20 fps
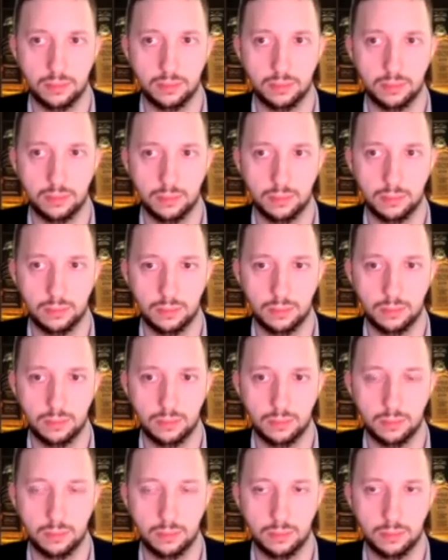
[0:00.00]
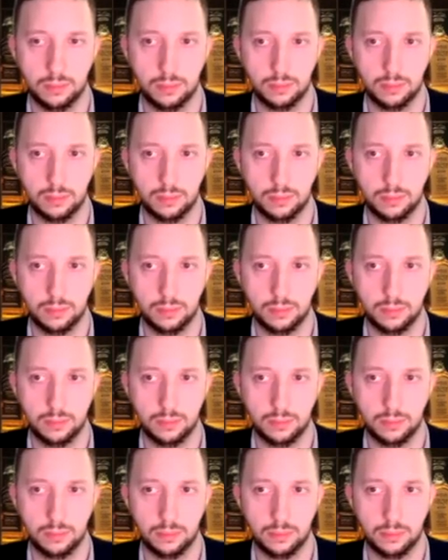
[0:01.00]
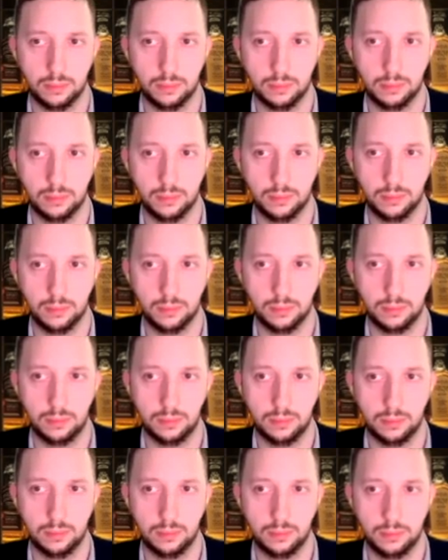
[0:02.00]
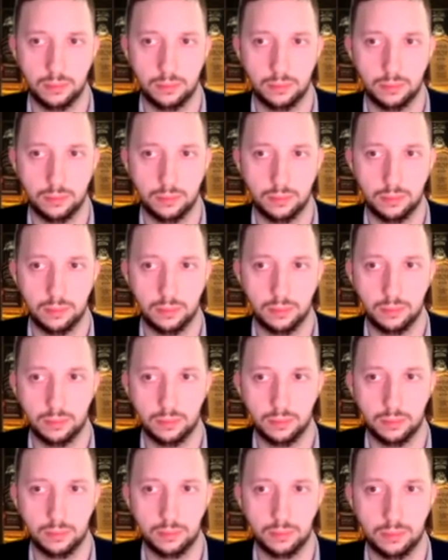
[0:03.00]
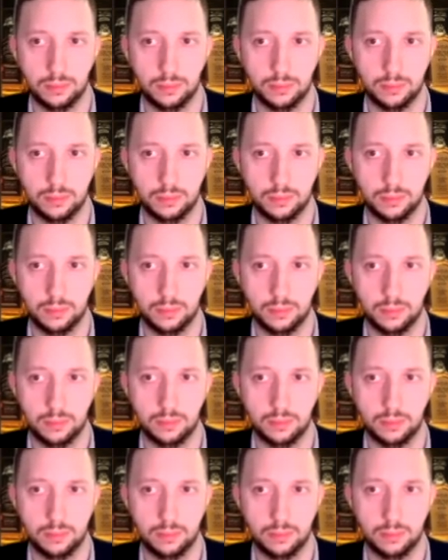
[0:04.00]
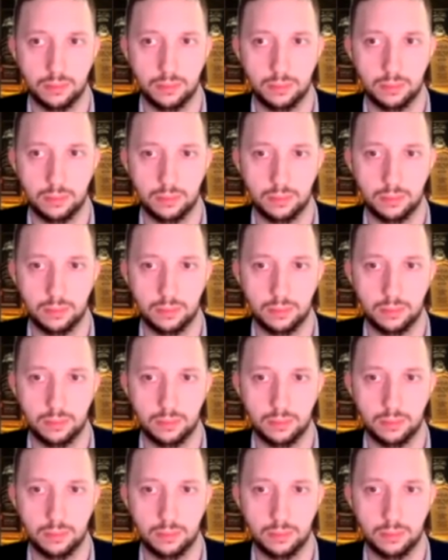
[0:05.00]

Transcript: [no speech]